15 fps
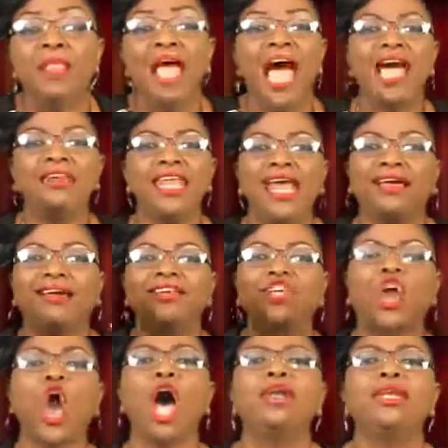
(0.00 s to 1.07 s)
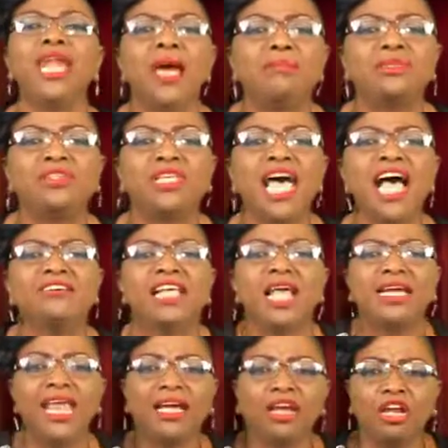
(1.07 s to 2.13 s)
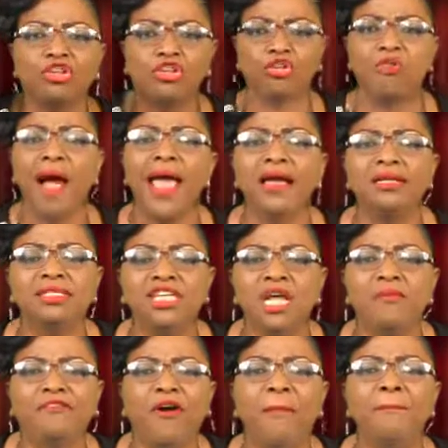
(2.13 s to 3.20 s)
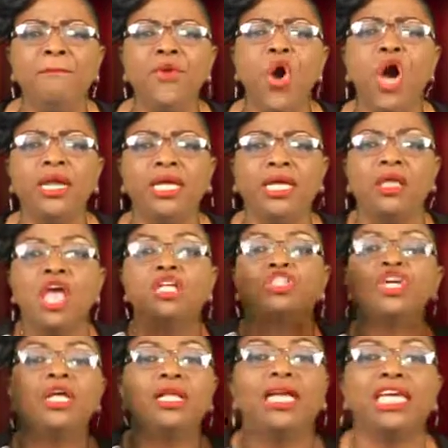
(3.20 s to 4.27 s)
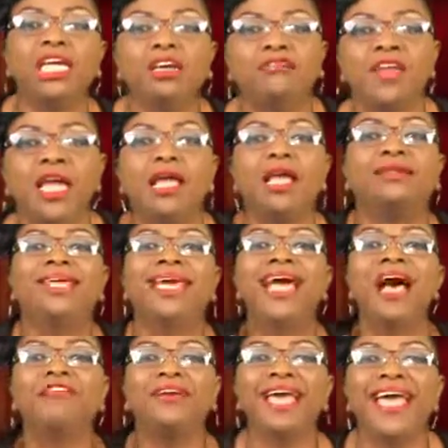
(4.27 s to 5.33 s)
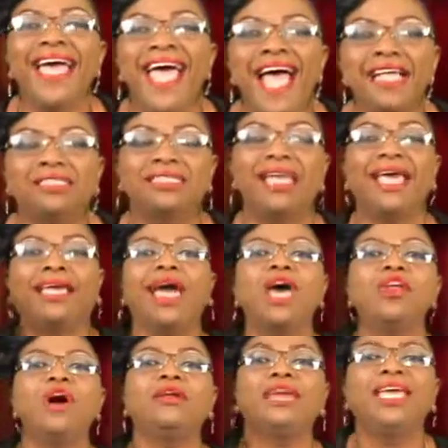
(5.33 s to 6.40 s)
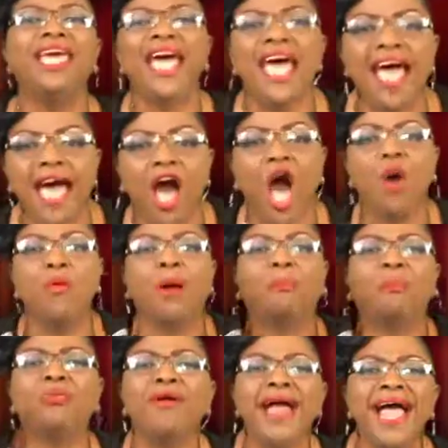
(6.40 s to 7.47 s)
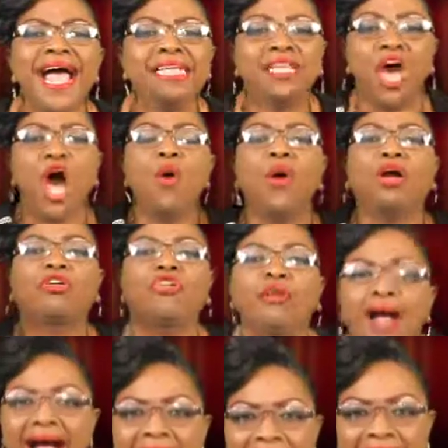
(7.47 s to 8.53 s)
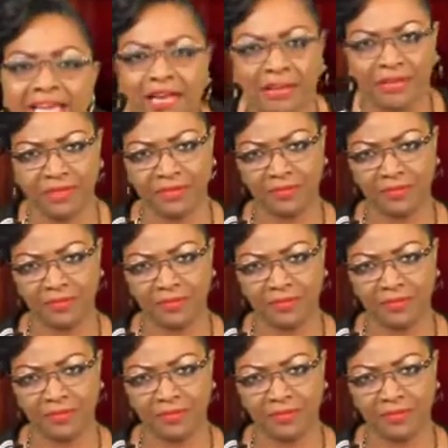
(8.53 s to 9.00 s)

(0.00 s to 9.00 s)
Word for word: and they could cut themselves. They could cry until from morning till evening. They have ears; they cannot hear our prayers, our cry.